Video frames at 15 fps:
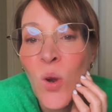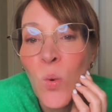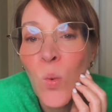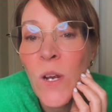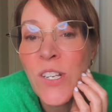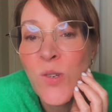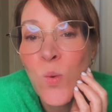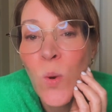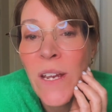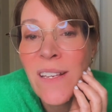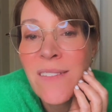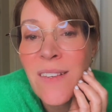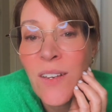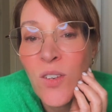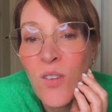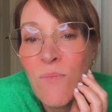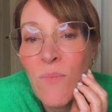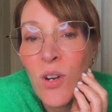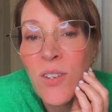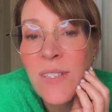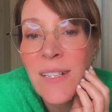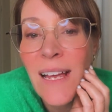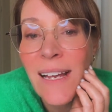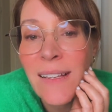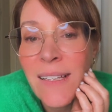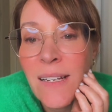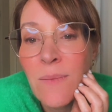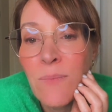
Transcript: Which weeks are you most likely